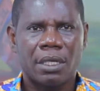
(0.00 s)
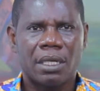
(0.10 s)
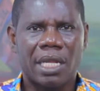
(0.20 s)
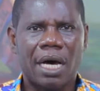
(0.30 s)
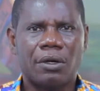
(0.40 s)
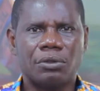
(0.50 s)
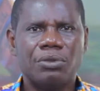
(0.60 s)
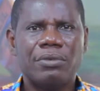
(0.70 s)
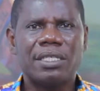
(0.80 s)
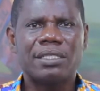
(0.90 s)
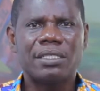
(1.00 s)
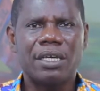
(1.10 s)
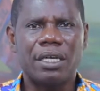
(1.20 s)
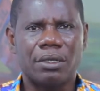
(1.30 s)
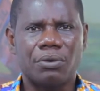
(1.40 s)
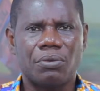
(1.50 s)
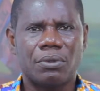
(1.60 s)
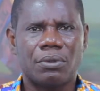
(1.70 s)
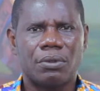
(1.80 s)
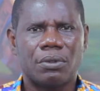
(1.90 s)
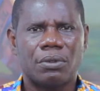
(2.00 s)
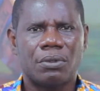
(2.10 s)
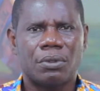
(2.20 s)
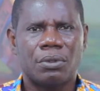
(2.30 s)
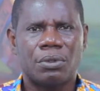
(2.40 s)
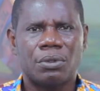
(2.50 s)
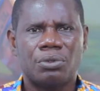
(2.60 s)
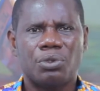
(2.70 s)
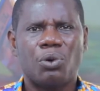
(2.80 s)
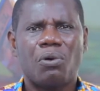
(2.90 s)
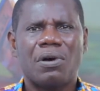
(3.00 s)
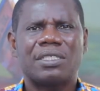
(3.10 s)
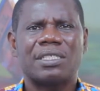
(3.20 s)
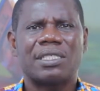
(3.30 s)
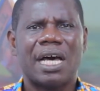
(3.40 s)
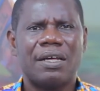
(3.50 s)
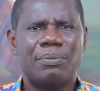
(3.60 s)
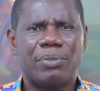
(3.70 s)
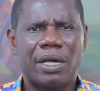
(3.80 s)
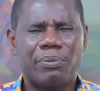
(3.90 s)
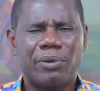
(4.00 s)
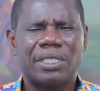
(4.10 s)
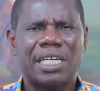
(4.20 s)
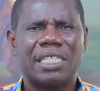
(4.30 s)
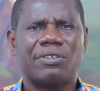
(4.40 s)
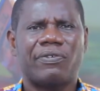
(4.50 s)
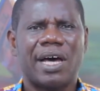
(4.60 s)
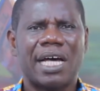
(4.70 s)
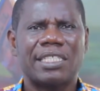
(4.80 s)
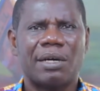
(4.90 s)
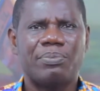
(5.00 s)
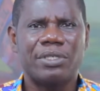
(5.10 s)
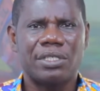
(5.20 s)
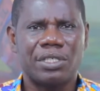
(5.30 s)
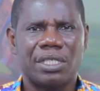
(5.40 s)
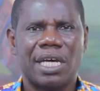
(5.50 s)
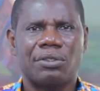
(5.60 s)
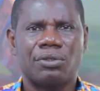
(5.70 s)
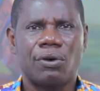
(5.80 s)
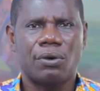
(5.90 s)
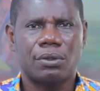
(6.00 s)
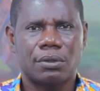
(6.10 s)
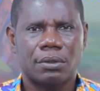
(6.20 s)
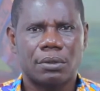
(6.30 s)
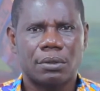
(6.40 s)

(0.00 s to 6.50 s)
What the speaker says: Now, you may say, so what is the importance of art appreciation at all?